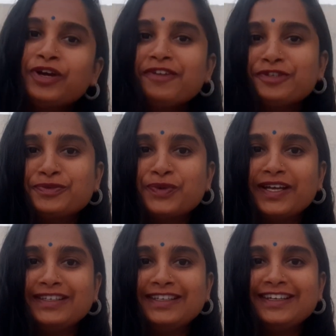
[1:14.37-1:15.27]

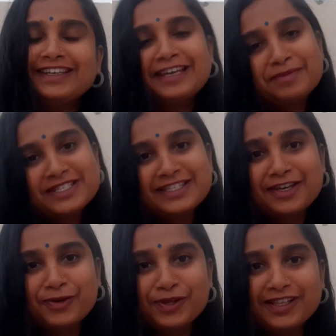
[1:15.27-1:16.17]
everyone, Namaste
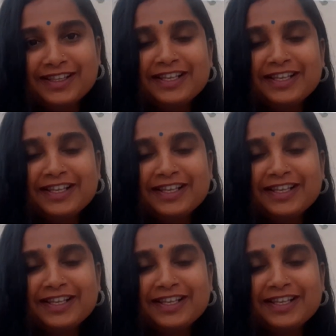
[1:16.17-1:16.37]
all.